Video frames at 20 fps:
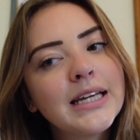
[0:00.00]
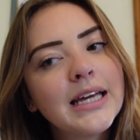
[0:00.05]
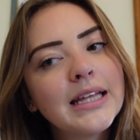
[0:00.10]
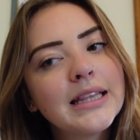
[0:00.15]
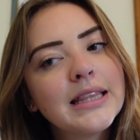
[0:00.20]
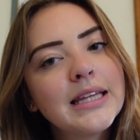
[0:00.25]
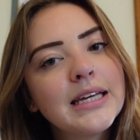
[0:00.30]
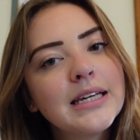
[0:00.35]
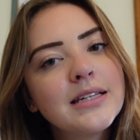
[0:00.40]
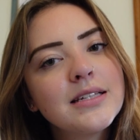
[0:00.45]

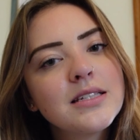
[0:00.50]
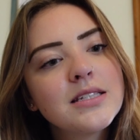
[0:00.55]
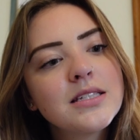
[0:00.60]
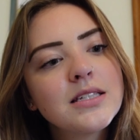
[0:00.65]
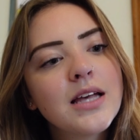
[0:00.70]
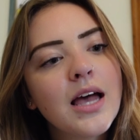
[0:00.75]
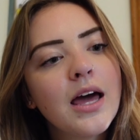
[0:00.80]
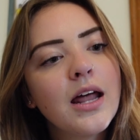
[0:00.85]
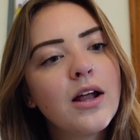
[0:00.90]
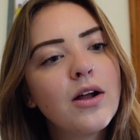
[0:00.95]
get
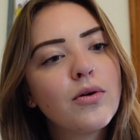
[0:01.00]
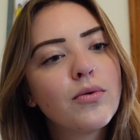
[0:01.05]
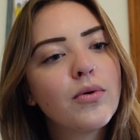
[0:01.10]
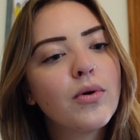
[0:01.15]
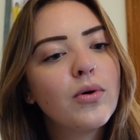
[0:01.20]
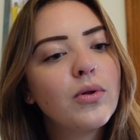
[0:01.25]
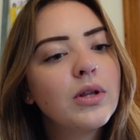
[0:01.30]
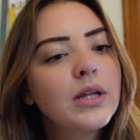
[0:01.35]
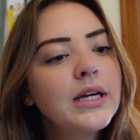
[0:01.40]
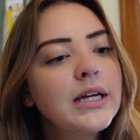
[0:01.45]
things kind of
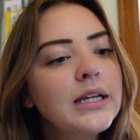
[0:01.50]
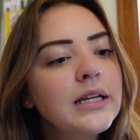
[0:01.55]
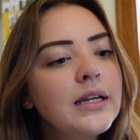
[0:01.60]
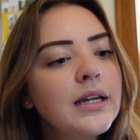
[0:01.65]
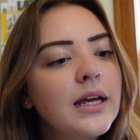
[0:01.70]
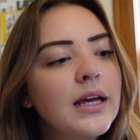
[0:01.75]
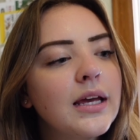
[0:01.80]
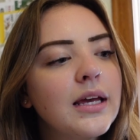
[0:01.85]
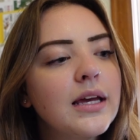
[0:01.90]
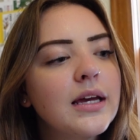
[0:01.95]

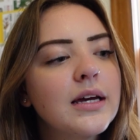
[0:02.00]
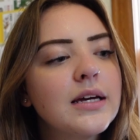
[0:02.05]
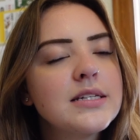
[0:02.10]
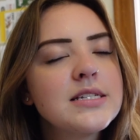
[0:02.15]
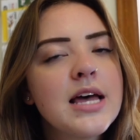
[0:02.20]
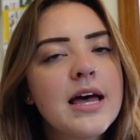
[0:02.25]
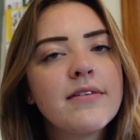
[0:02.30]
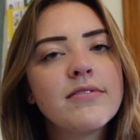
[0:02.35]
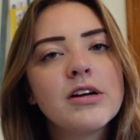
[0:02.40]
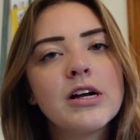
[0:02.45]
rolling and
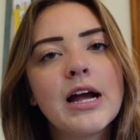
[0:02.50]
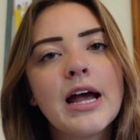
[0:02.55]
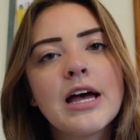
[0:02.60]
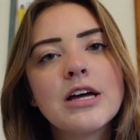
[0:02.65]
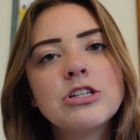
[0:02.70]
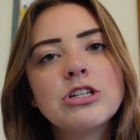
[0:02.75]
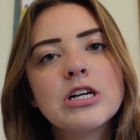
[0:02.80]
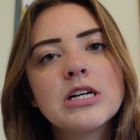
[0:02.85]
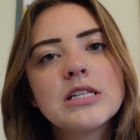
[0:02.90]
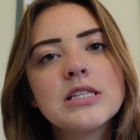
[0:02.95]
have their
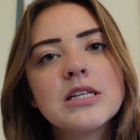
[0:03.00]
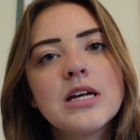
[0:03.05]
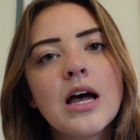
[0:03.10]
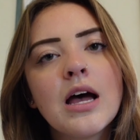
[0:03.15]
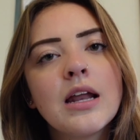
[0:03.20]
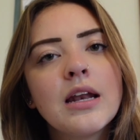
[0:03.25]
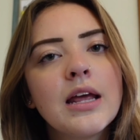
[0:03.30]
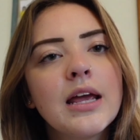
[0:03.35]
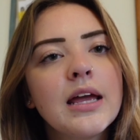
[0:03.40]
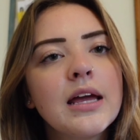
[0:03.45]
address
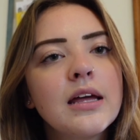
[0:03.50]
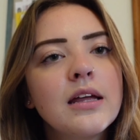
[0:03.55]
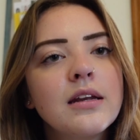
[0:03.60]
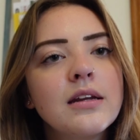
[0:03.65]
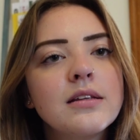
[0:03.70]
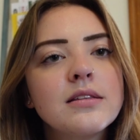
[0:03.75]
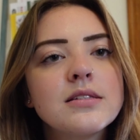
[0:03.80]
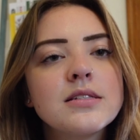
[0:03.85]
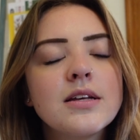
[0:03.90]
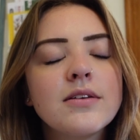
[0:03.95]
on hand
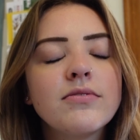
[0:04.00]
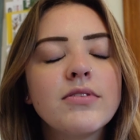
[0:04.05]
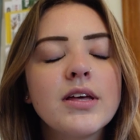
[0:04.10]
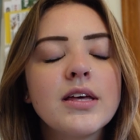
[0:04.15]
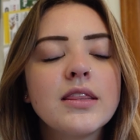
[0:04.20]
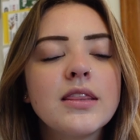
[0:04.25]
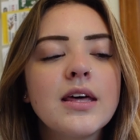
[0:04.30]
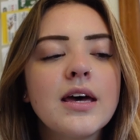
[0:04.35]
and stuff like